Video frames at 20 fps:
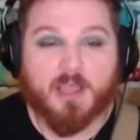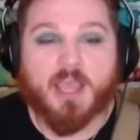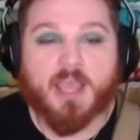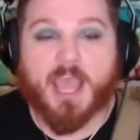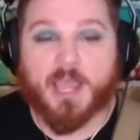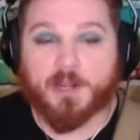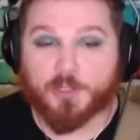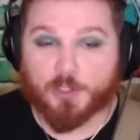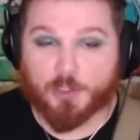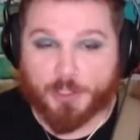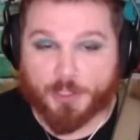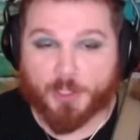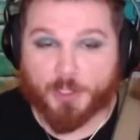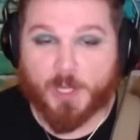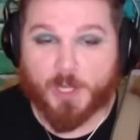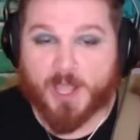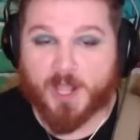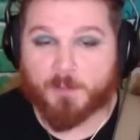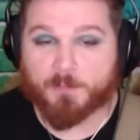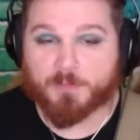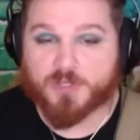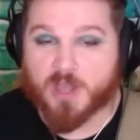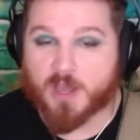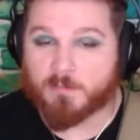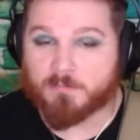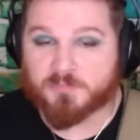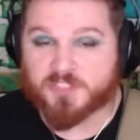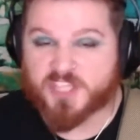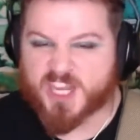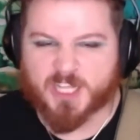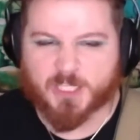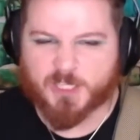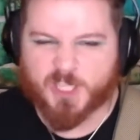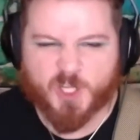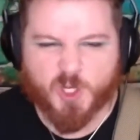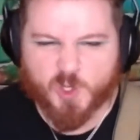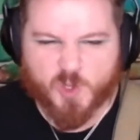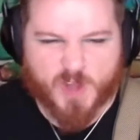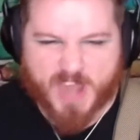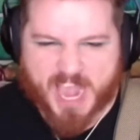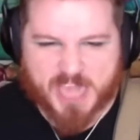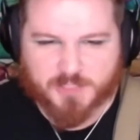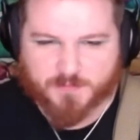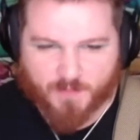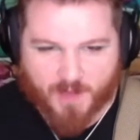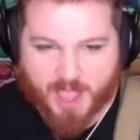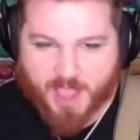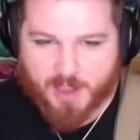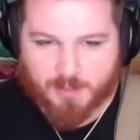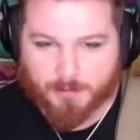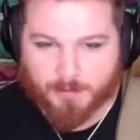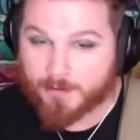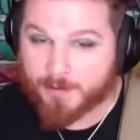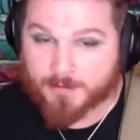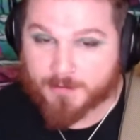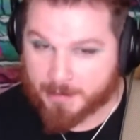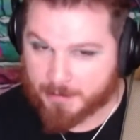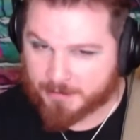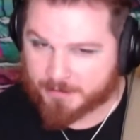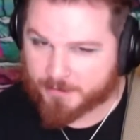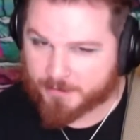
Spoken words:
And a little help comes in a little glass vial and a gun